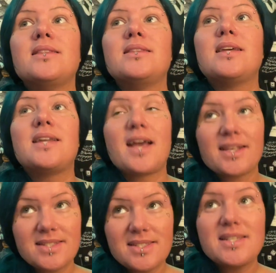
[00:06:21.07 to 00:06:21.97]
the
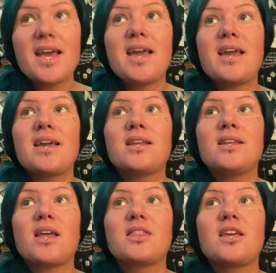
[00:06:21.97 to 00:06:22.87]
next day,
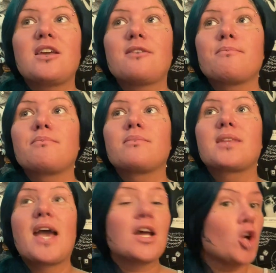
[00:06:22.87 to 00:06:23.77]
nothing
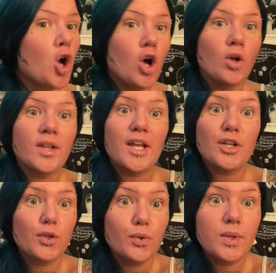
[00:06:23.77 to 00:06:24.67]
at all,
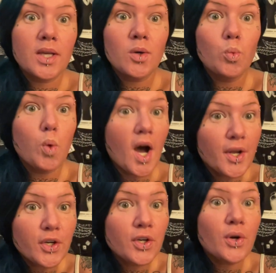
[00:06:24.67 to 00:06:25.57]
including
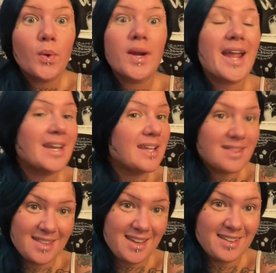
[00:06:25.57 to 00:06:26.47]
water or
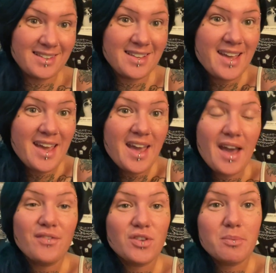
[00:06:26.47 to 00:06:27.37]
anything,
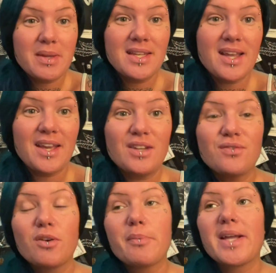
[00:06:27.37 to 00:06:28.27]
after midnight
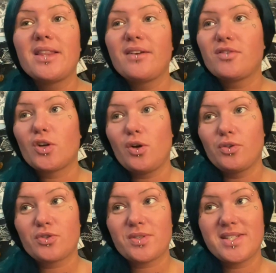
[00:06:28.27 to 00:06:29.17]
for my liver
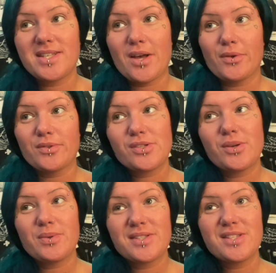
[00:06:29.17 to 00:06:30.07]
ultrasound.
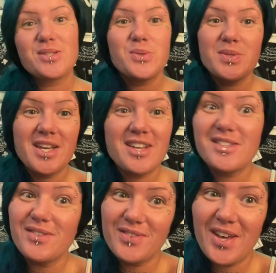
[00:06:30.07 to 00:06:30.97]
So it's two
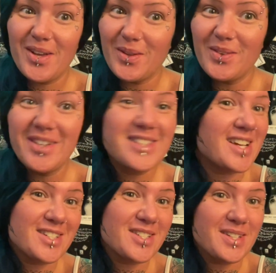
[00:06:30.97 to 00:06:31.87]
days of hell. It's
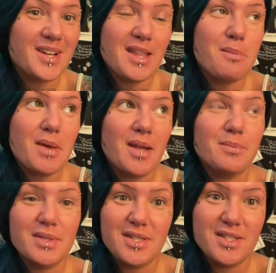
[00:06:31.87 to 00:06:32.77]
actually not that bad,
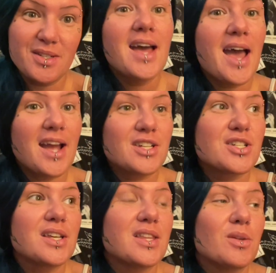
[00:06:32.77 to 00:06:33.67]
but still.
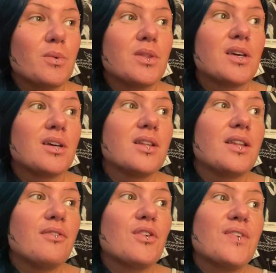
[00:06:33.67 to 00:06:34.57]
Actually, the, the
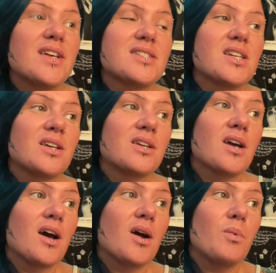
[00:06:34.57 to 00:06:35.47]
liver fasting
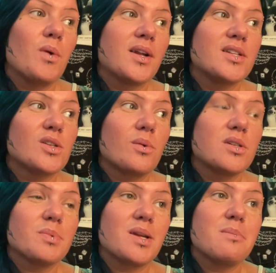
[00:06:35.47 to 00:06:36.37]
uh, one is always
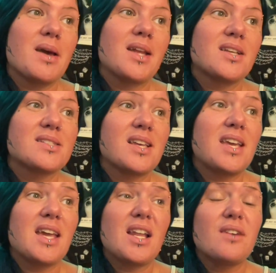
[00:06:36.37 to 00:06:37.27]
pretty bad because I
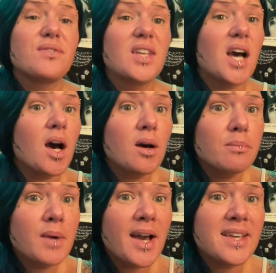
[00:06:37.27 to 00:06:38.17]
can't have
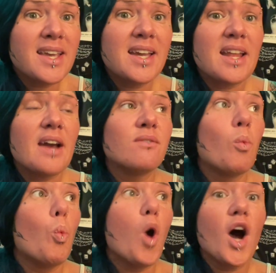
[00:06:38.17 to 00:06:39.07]
gum, I can't have
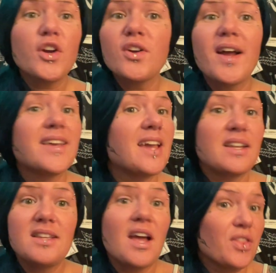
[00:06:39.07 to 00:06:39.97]
water, I can't,
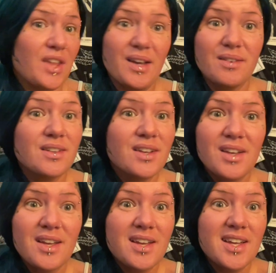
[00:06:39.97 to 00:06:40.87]
nothing.
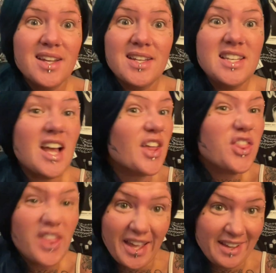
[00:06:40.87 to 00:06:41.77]

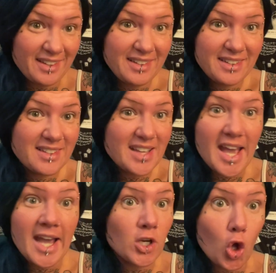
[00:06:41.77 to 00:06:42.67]
Nothing
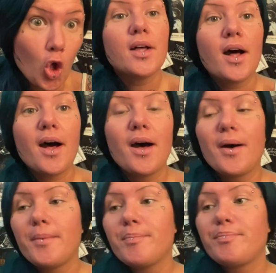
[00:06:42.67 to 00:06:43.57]
at all.
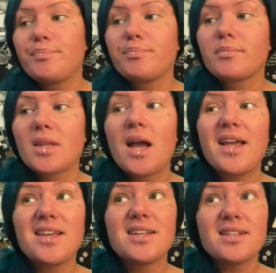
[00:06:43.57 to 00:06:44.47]
Um, I
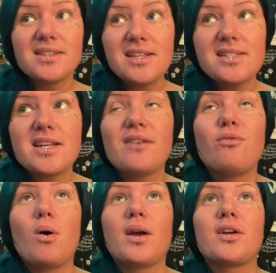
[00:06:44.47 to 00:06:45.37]
can at least have
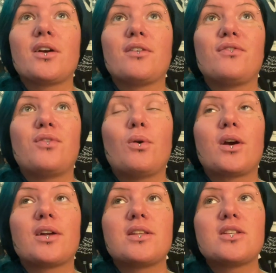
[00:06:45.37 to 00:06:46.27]
water
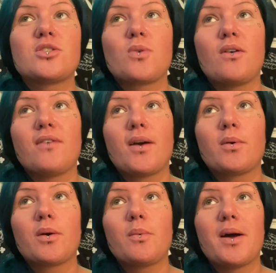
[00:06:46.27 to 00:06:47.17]
for this 12
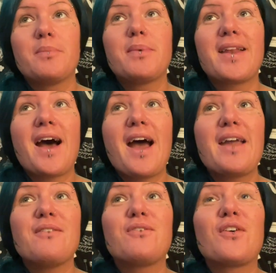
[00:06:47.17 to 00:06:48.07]
hour one, but
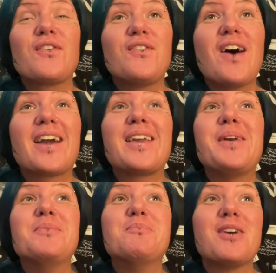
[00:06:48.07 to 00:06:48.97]
I for
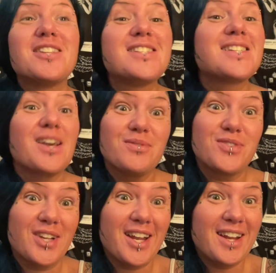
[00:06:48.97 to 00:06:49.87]
fucking months kept
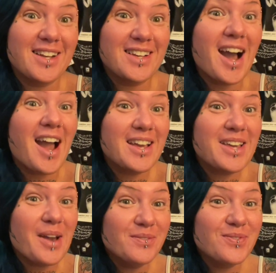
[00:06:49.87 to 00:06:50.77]
forgetting. I
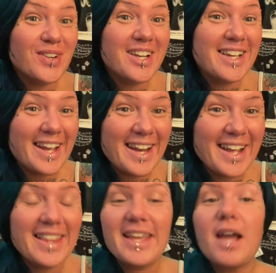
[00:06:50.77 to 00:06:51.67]
kept
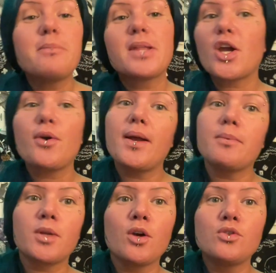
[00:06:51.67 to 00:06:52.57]
forgetting. Like, I'd be like, all right, I'm
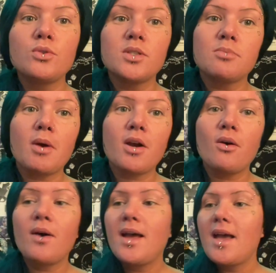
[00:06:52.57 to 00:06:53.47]
going to go do it
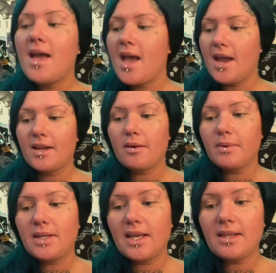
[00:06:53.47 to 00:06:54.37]
tomorrow. And I
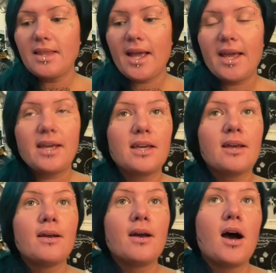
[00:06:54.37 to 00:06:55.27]
would get like
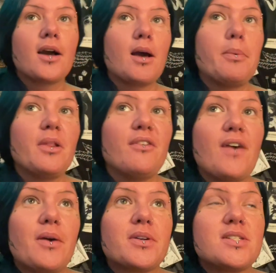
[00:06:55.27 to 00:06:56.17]
a couple of
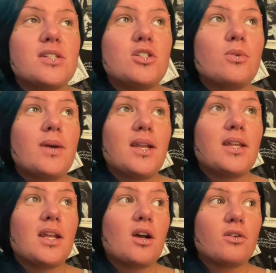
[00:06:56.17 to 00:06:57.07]
hours into it and
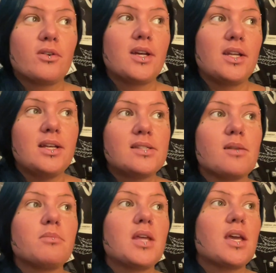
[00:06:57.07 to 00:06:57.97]
get hungry and eat
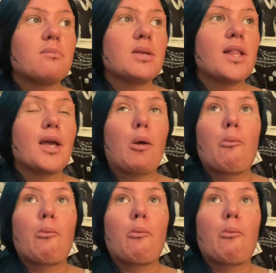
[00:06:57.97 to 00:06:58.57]
something and be like,